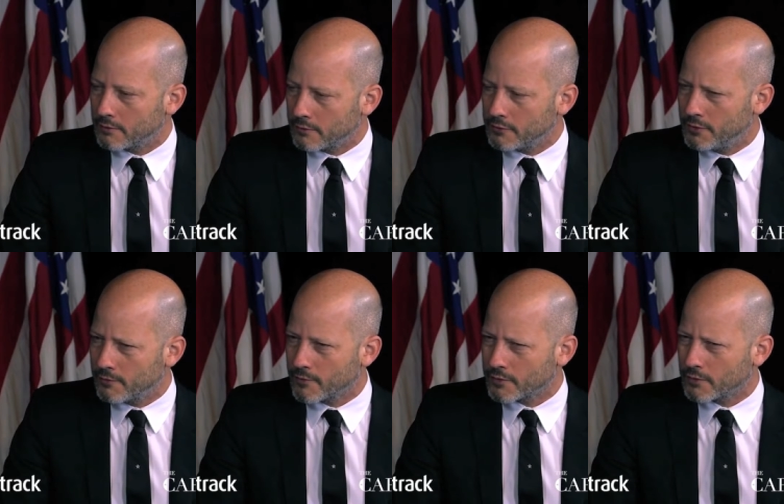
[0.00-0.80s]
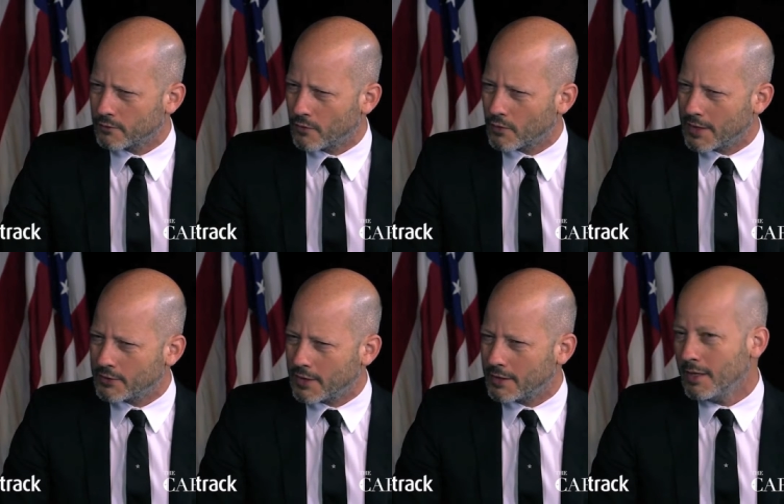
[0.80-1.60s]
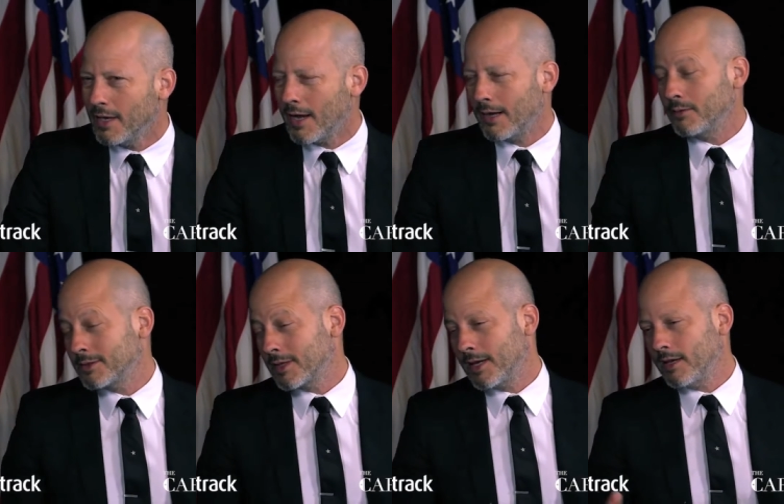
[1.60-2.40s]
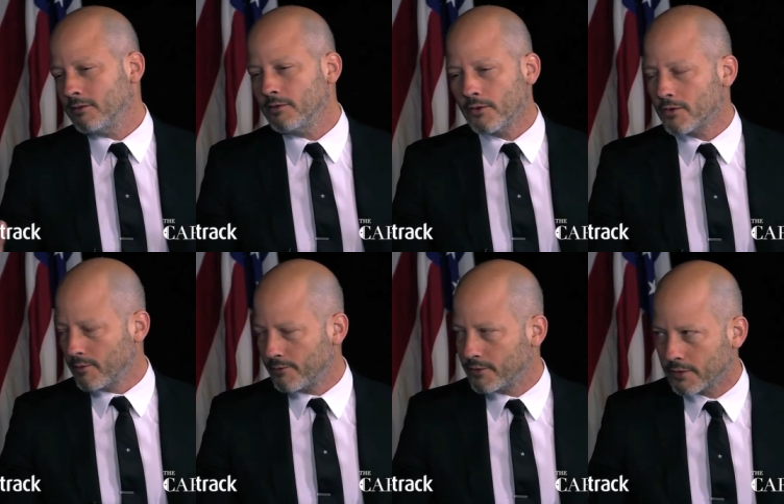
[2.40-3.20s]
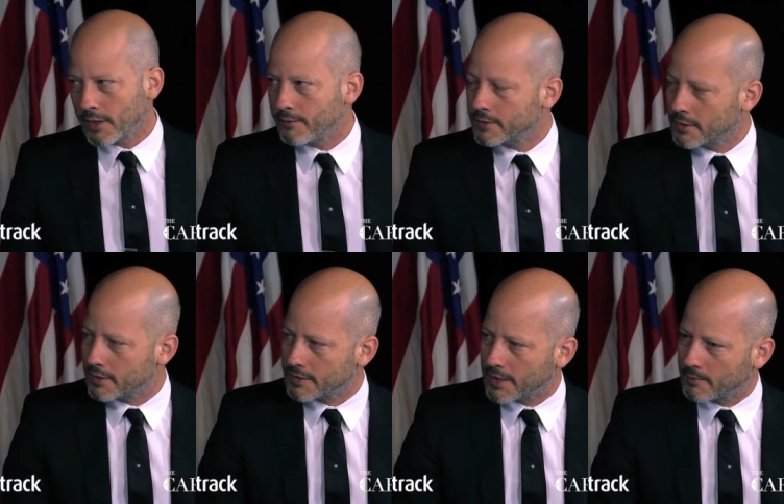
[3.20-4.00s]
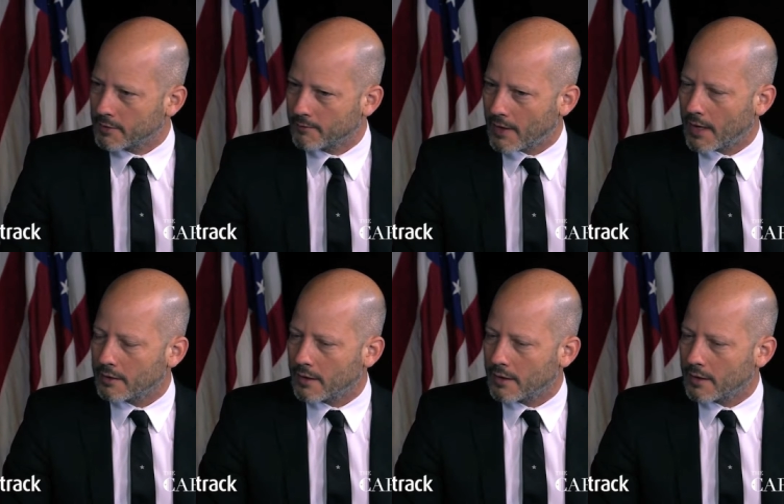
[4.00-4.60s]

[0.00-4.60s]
universal coordination, and I would say, you know, Thermo Fisher Life is a good example of that,